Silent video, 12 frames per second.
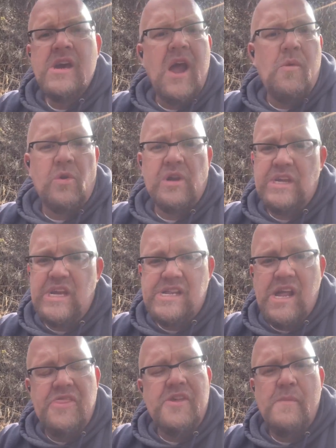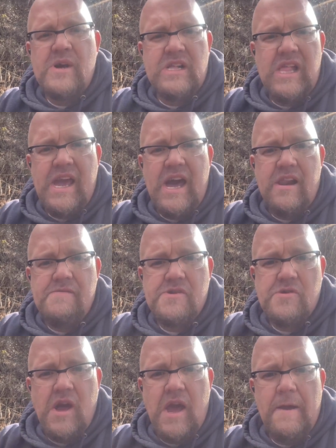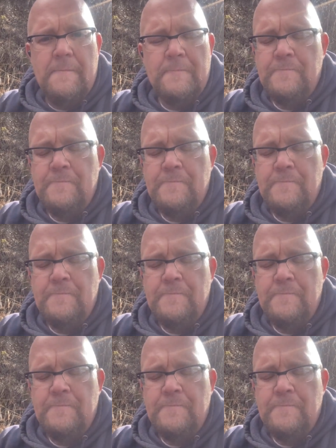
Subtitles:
and we're going to get nothing but clay out of it. Okay.